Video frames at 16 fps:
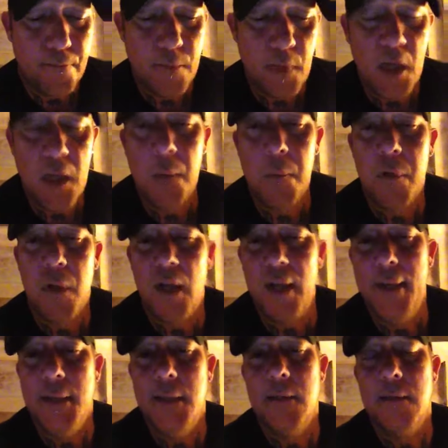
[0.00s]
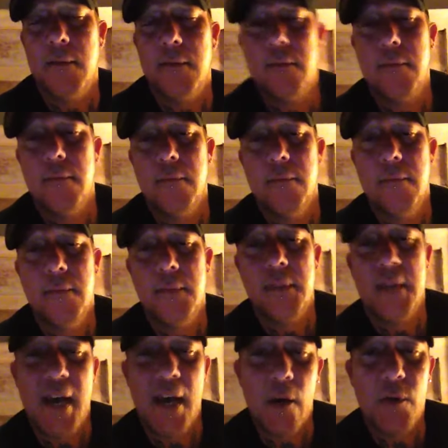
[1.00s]
a complaint and
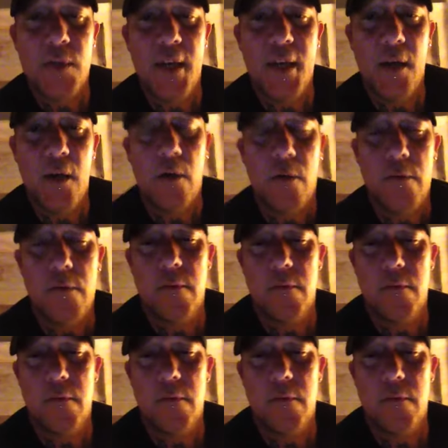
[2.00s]
tattletale?